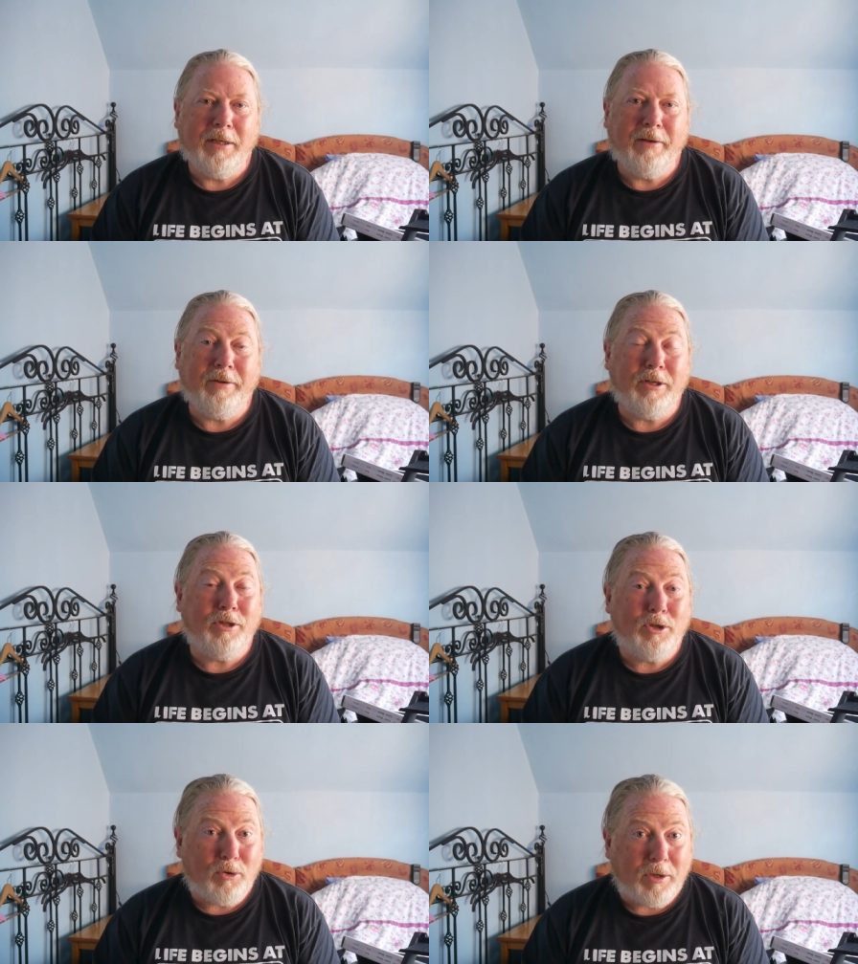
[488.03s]
If you
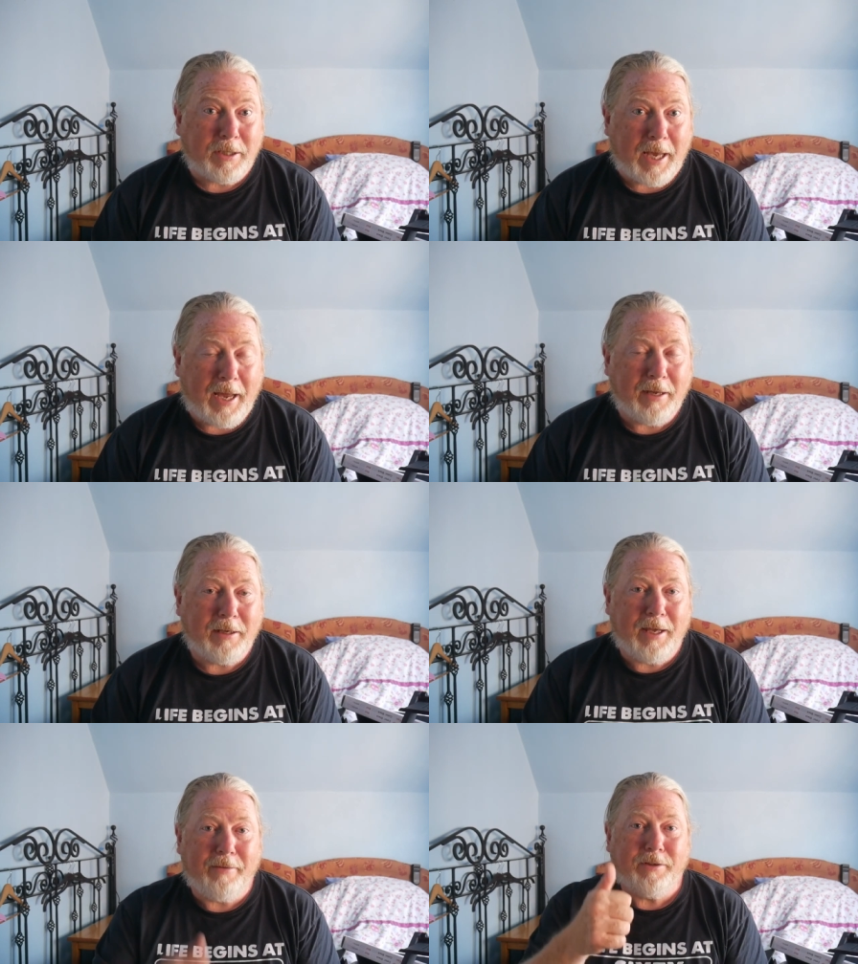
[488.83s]
enjoyed
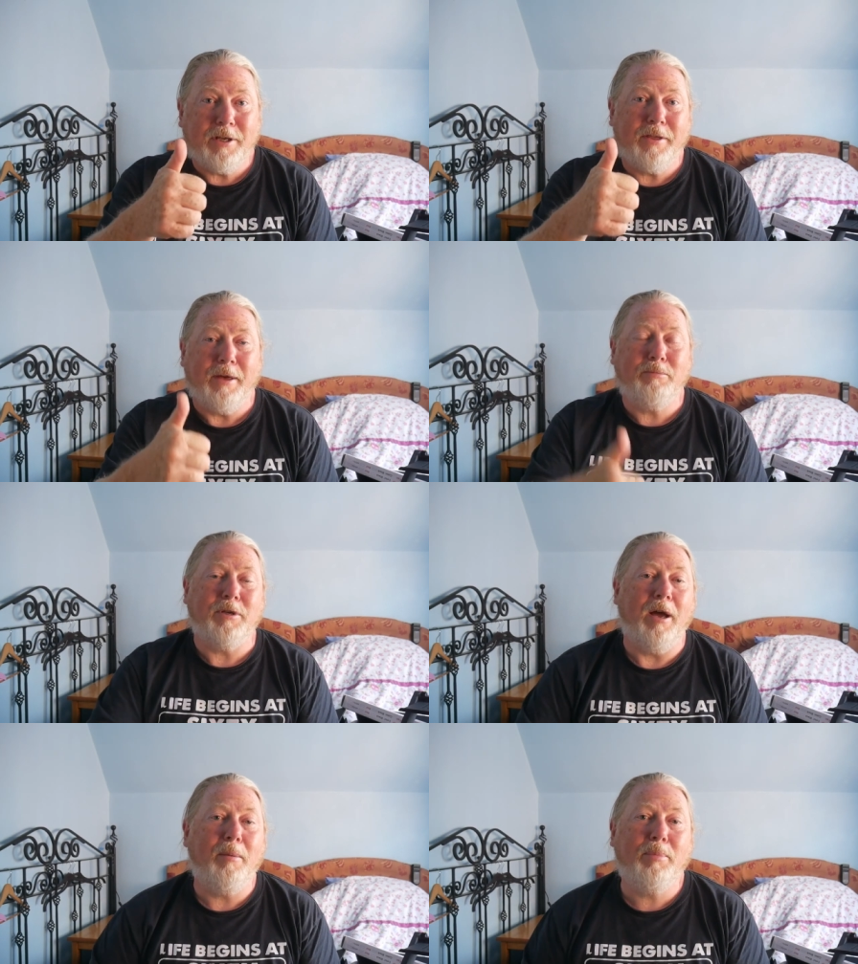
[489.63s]
that, give us a thumbs
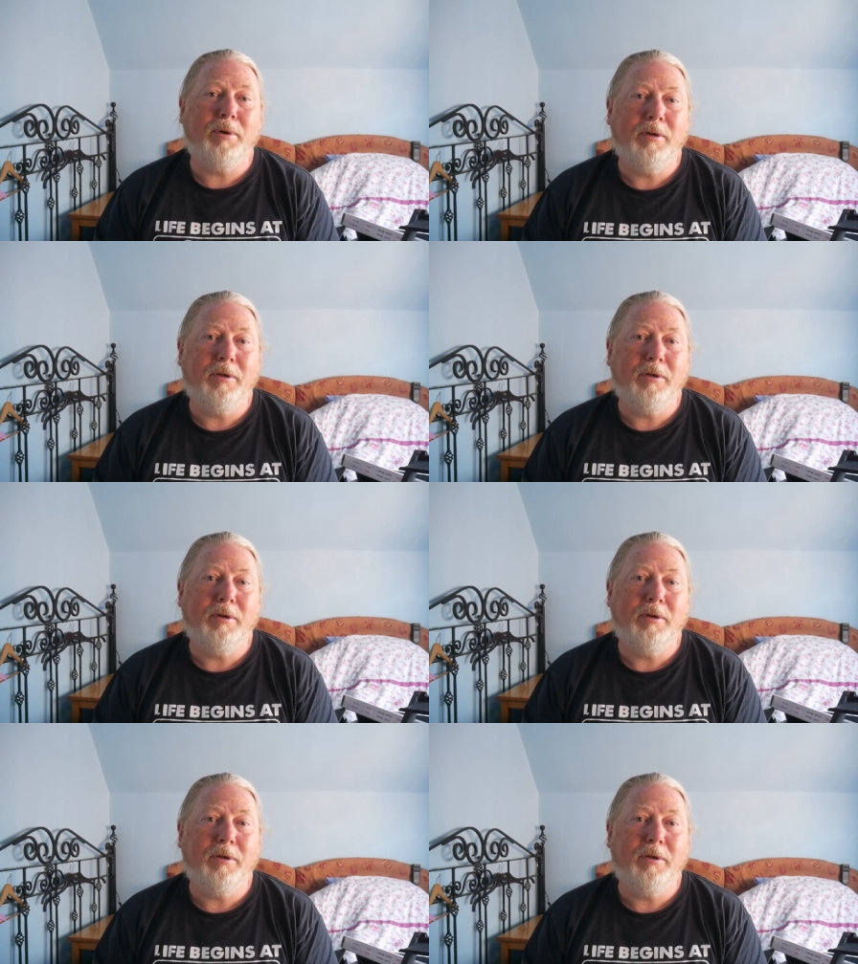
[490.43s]
up.